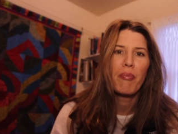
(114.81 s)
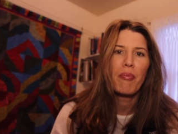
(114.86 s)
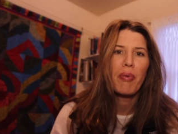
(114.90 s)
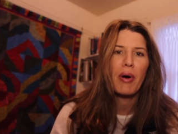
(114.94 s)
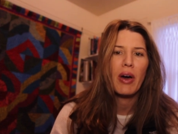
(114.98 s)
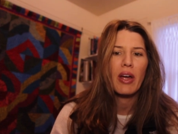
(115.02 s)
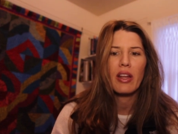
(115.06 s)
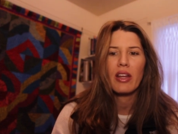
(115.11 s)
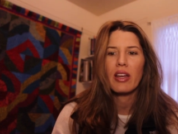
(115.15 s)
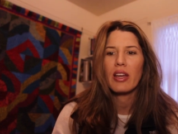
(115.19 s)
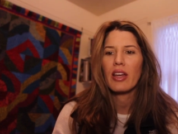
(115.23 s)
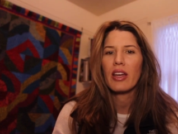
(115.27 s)

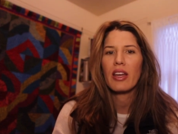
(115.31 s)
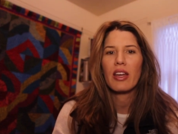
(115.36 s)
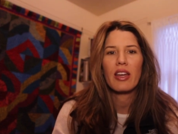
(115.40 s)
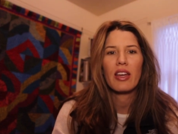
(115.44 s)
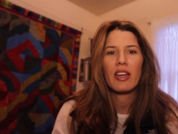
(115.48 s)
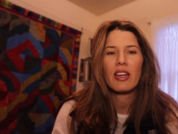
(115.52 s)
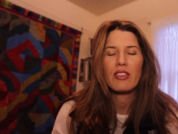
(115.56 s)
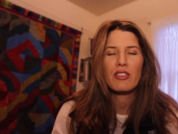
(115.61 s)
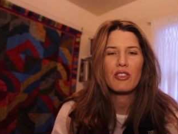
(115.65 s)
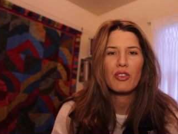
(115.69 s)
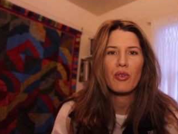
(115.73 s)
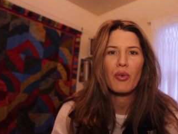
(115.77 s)
but
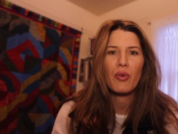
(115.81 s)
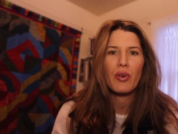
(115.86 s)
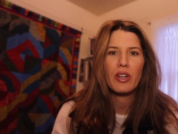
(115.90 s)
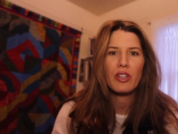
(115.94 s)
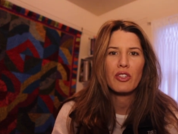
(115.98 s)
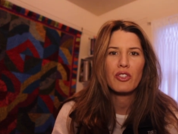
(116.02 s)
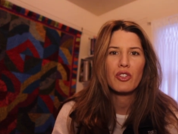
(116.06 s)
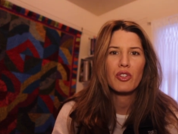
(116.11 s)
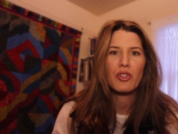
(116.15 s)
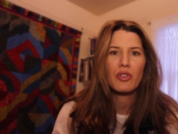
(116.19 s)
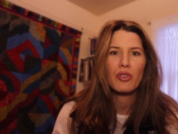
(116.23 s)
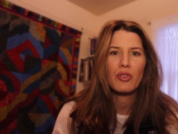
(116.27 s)
it's
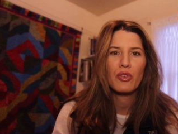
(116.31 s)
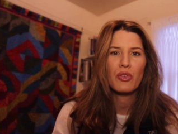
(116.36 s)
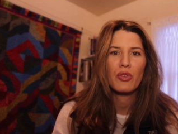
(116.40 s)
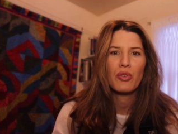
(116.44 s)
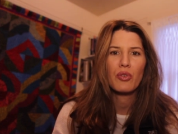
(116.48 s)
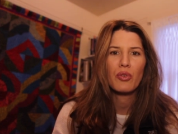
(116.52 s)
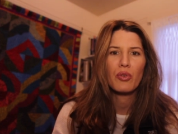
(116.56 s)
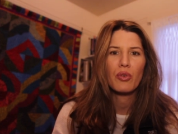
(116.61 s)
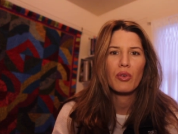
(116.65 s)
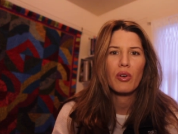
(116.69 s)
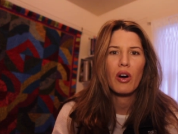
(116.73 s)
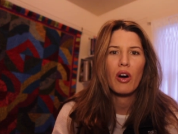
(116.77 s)
going
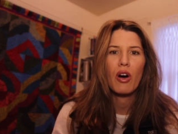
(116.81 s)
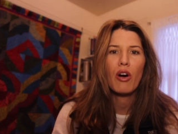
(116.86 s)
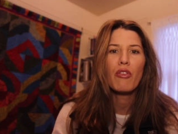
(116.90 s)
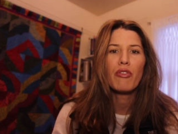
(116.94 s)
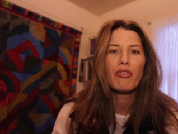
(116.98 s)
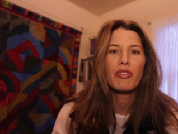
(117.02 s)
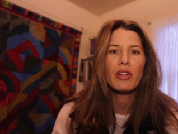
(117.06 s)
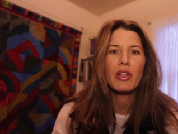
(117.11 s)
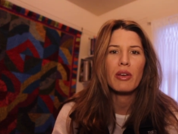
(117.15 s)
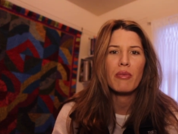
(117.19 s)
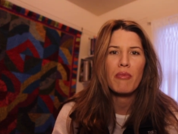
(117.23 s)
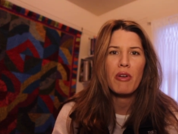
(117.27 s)
to
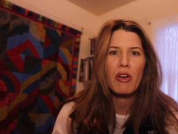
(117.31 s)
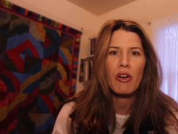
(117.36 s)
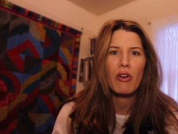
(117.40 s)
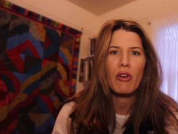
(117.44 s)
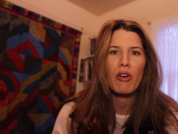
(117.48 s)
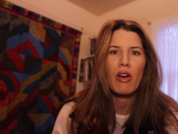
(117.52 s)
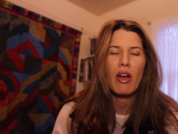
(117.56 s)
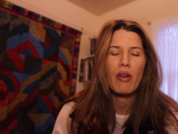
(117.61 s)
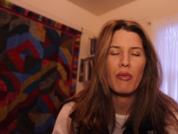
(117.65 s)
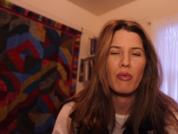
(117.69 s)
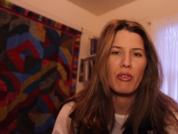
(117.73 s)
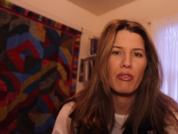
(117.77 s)
hopefully
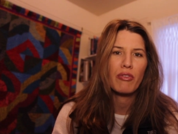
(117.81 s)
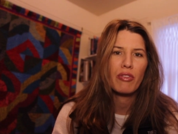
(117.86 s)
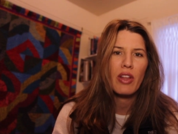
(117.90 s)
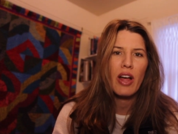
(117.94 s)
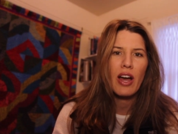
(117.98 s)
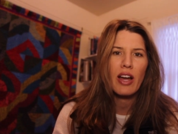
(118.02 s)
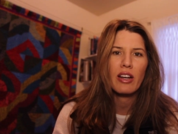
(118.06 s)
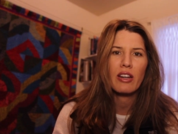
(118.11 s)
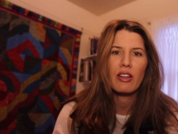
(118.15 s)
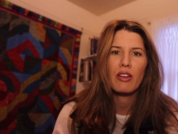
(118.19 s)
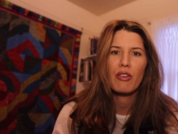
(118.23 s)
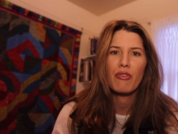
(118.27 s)
mirror and
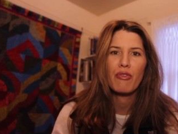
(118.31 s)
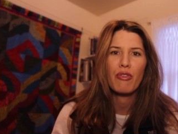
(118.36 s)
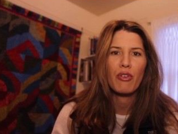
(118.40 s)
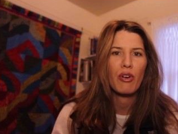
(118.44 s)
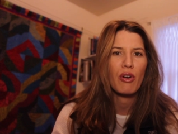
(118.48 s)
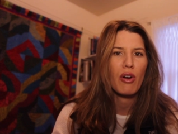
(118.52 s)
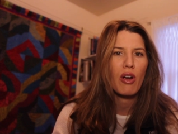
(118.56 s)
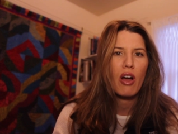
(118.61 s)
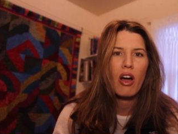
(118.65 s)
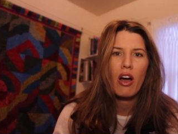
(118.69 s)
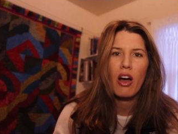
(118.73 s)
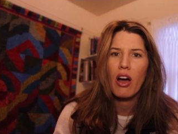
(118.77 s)
reflect
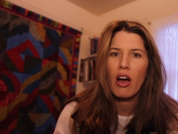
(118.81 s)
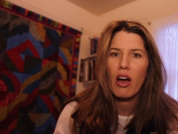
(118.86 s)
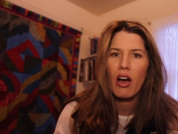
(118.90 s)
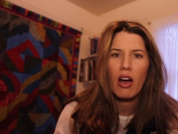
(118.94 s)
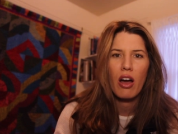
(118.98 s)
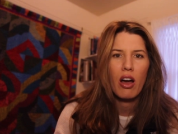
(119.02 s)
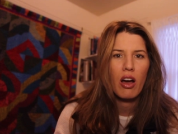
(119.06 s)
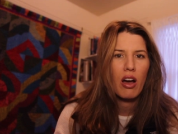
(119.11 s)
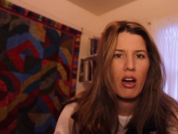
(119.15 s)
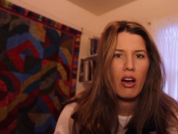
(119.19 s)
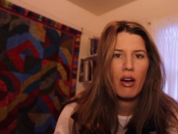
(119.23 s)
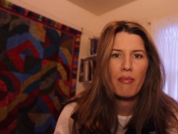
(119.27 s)
for
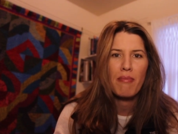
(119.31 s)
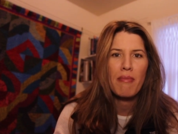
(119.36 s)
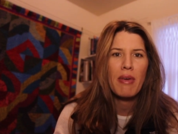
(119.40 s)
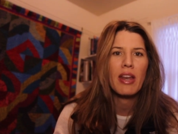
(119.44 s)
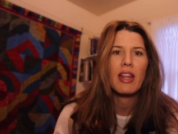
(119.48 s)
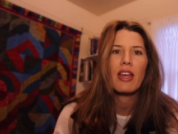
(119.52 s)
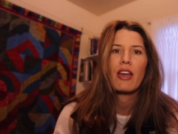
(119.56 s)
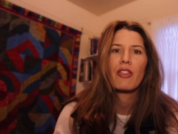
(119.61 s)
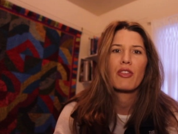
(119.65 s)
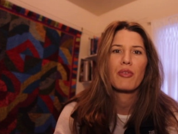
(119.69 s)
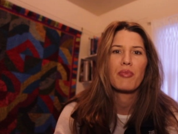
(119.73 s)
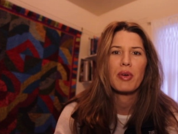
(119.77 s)

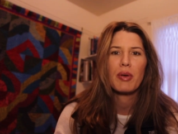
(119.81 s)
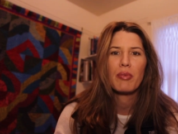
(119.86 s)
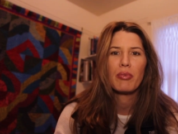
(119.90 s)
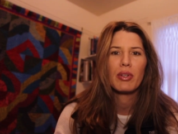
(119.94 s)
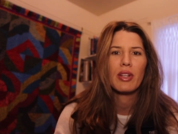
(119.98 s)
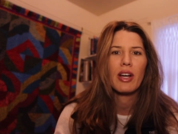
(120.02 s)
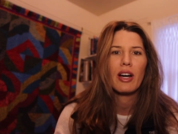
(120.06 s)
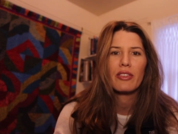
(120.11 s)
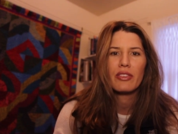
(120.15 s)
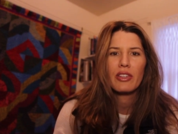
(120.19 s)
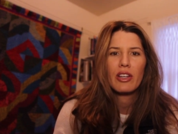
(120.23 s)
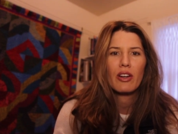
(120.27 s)
many other
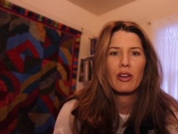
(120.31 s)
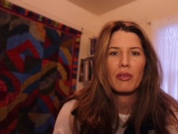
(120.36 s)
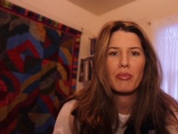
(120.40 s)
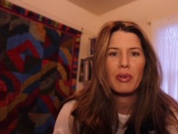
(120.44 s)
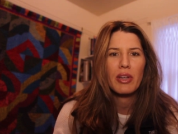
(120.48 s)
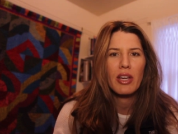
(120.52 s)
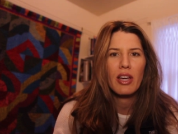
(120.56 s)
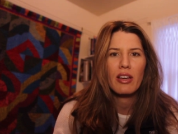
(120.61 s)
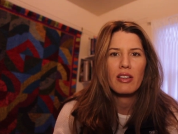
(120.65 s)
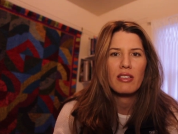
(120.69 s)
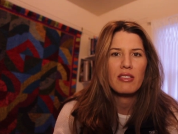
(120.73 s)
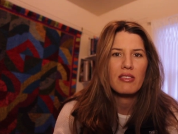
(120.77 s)
people out there,
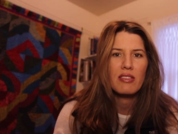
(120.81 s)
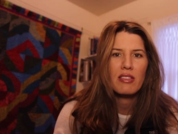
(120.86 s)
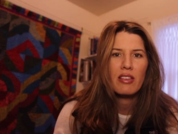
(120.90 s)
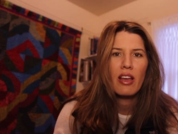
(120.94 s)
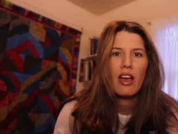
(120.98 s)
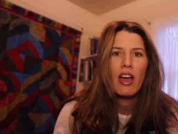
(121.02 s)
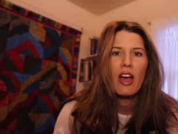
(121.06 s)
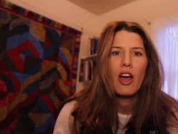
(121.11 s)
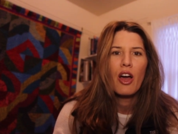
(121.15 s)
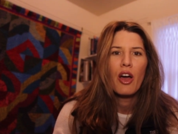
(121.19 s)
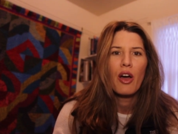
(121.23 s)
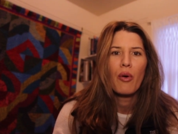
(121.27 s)
because
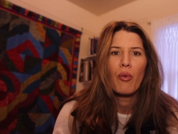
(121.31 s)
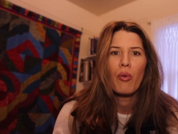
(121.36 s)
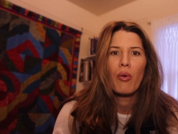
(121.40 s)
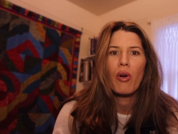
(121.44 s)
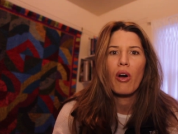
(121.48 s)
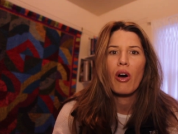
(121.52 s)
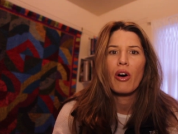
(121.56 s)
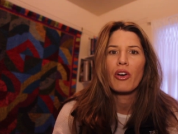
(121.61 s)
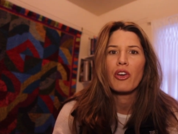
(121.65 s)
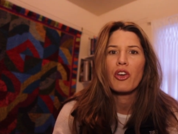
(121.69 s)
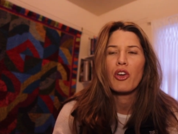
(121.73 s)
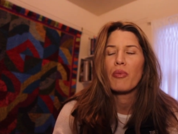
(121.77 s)
we're
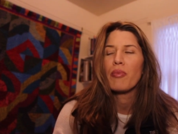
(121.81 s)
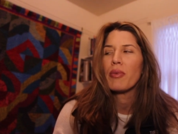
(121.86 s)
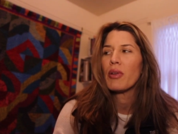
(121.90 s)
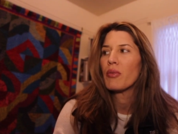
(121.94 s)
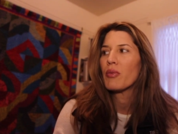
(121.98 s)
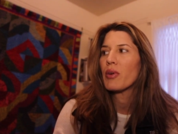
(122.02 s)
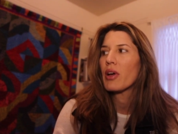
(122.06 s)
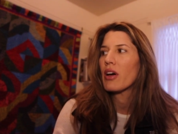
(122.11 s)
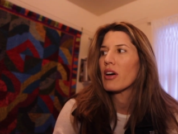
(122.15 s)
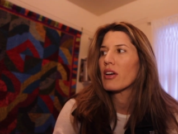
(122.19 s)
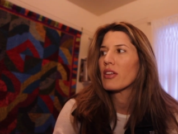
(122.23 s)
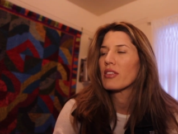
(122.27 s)
all
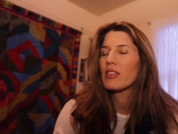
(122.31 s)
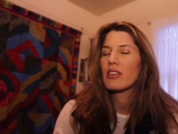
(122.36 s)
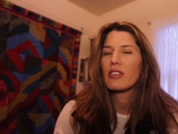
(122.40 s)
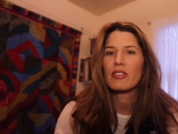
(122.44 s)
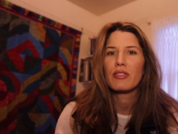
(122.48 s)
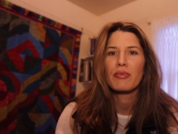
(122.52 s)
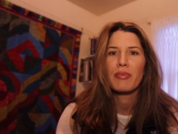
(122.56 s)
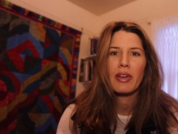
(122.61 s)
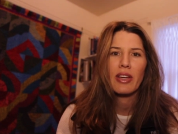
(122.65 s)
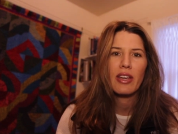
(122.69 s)
human. There's